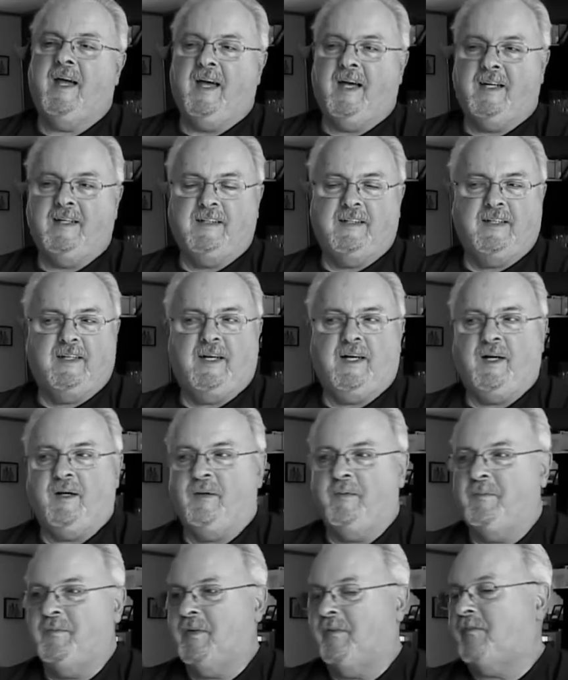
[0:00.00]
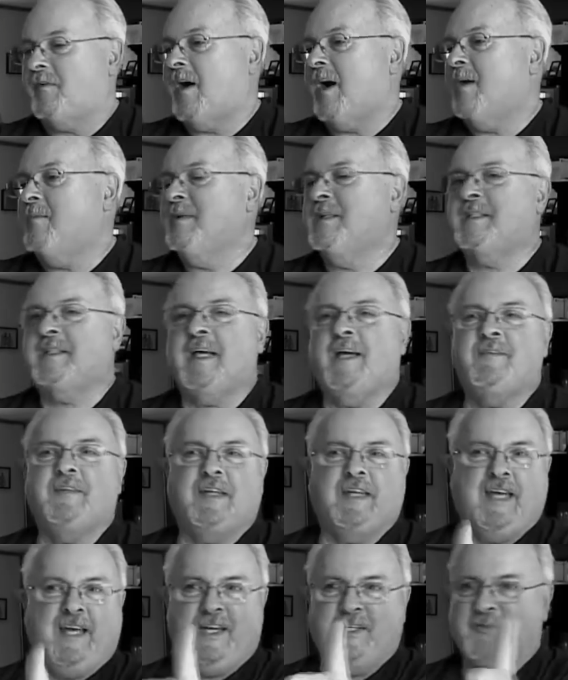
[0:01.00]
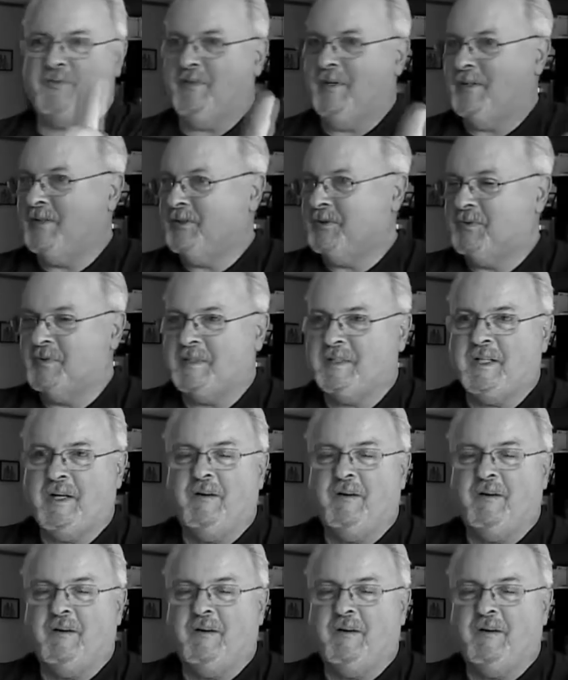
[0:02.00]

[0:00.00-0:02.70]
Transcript: And um, the firemen saved the cash register.